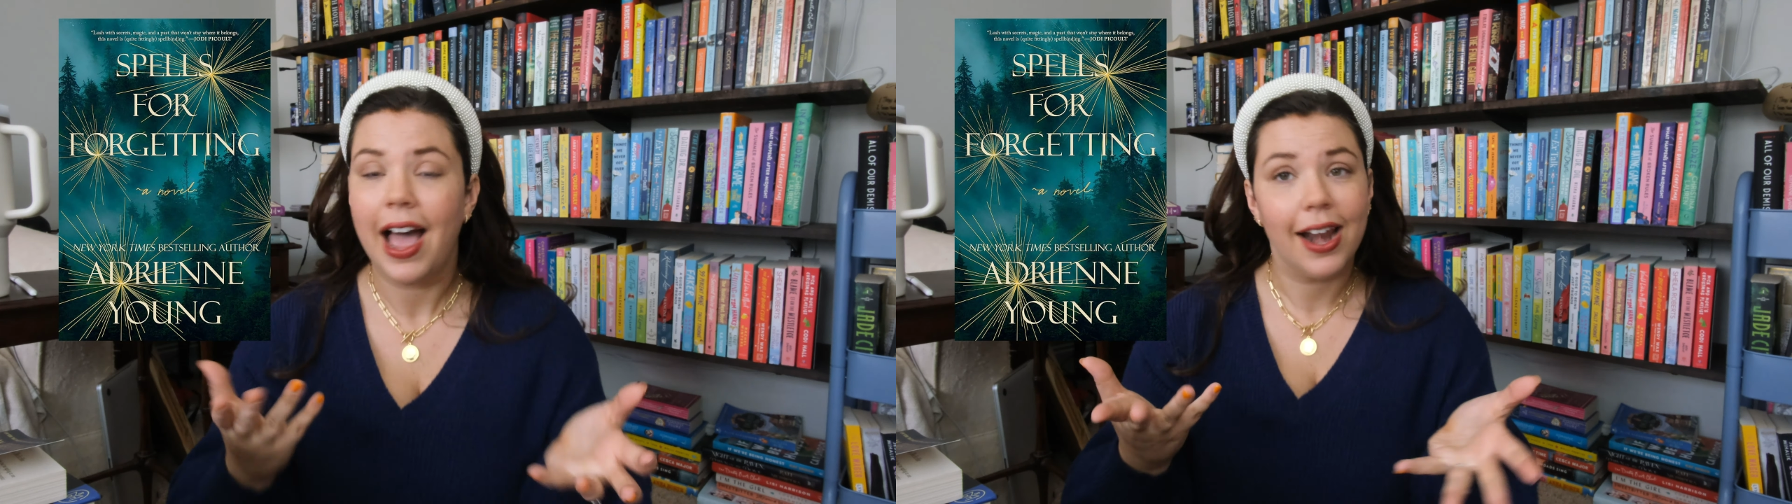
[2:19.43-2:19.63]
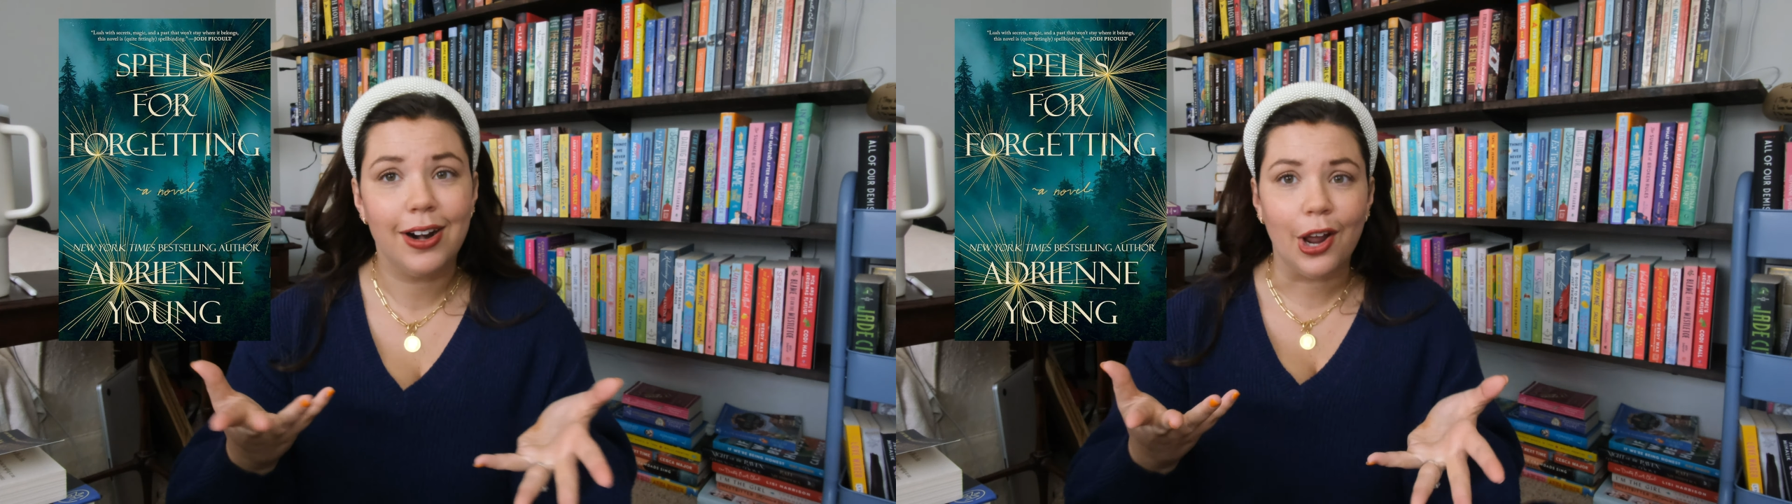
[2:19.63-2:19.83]

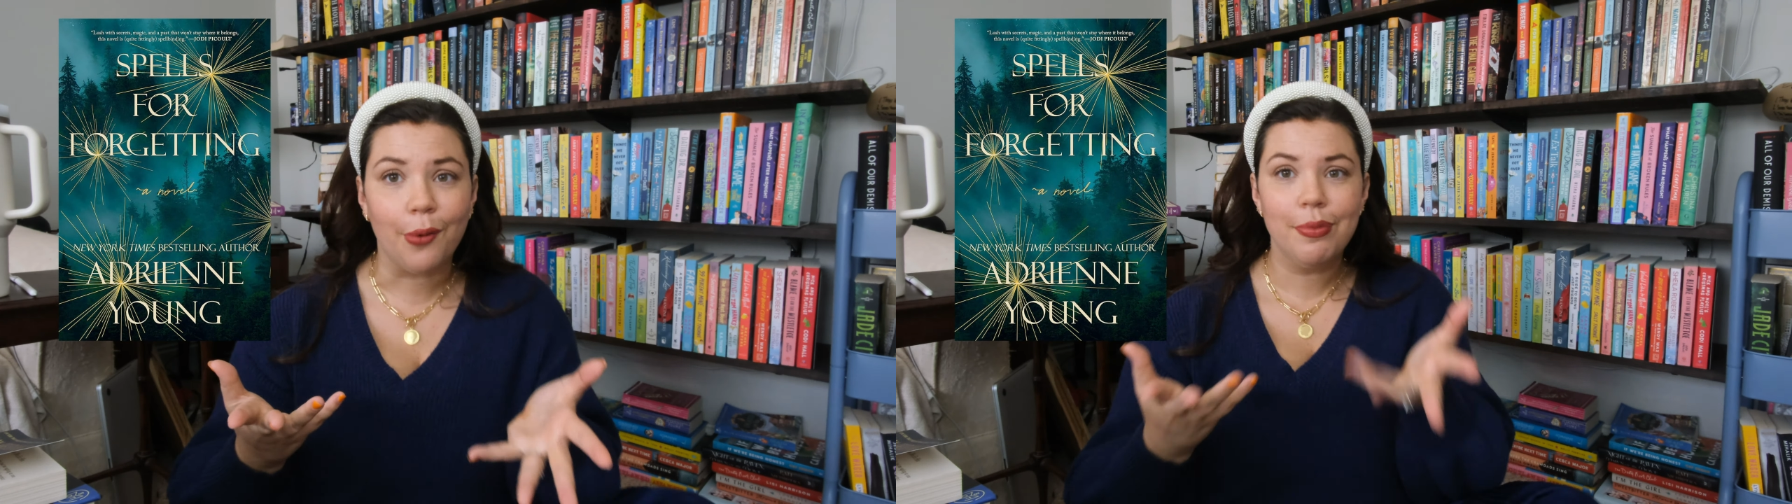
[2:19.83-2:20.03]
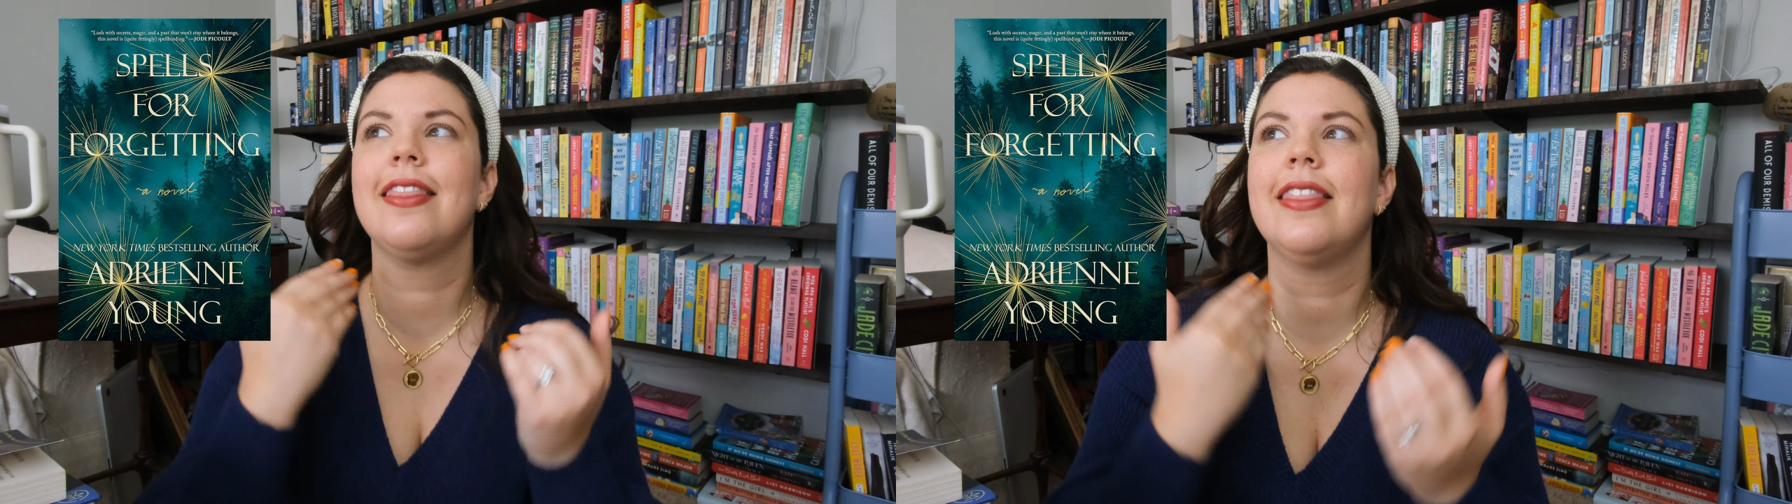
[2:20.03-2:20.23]
I don't
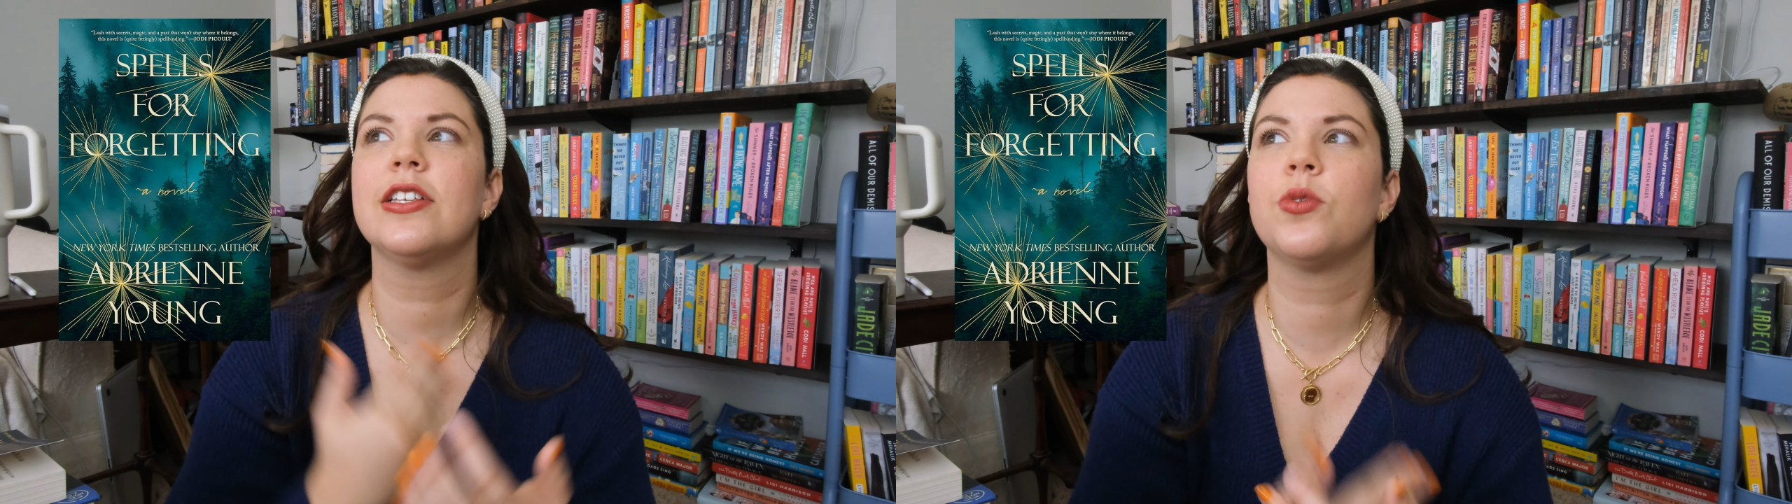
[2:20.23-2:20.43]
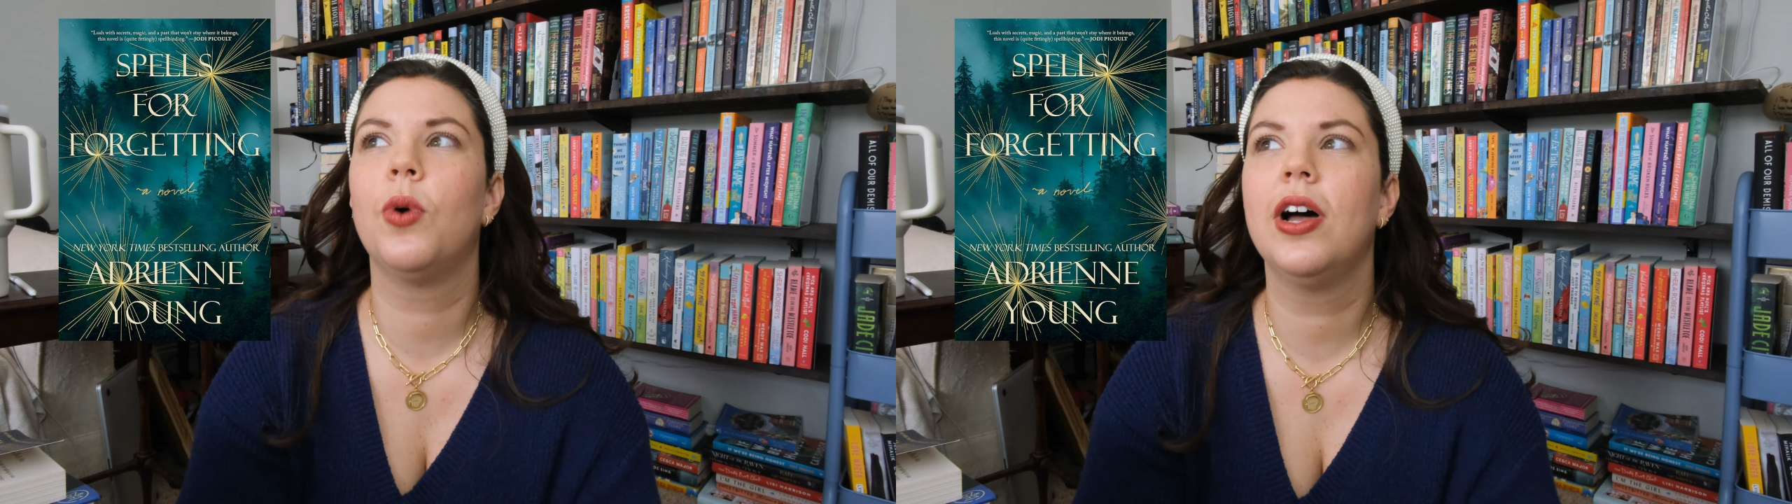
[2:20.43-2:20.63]
know.
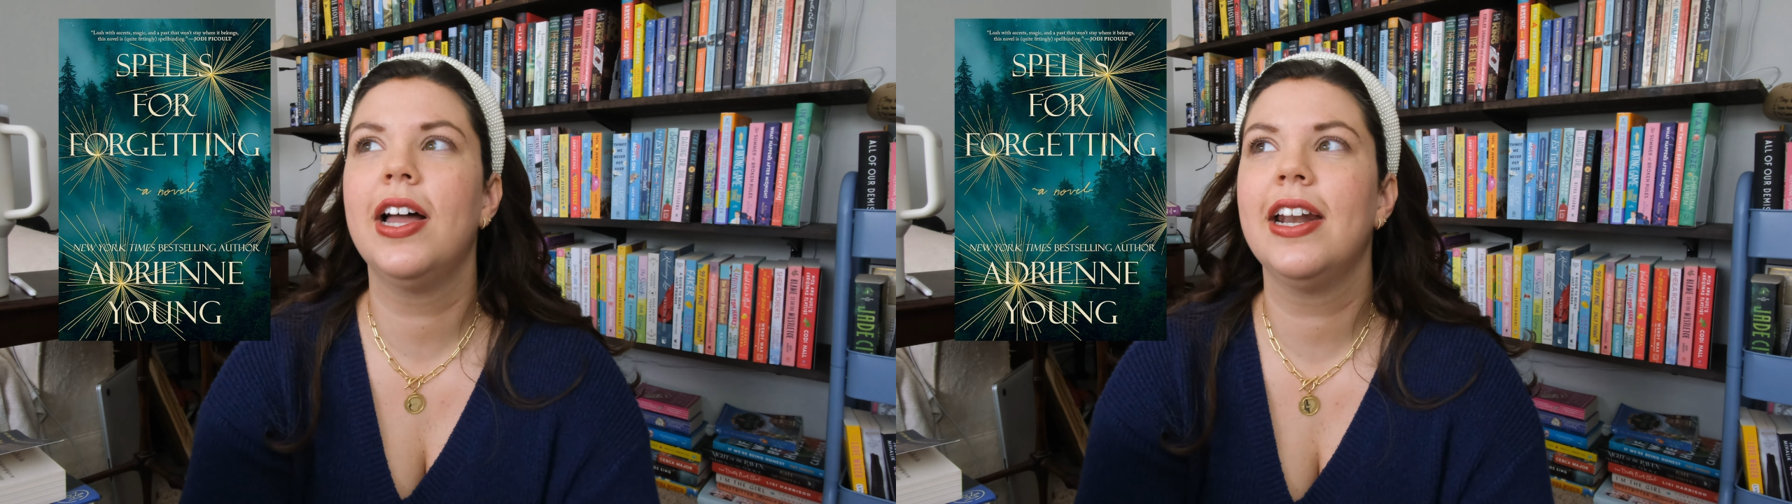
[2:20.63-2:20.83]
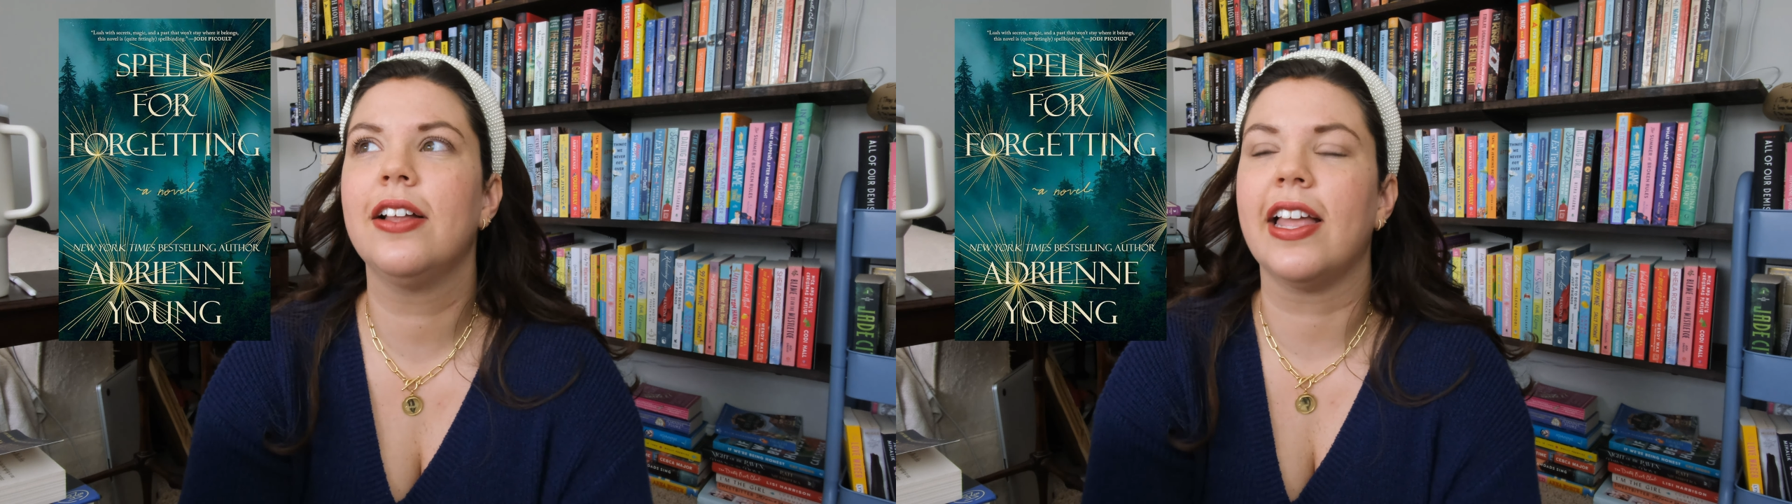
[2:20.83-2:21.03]
This one,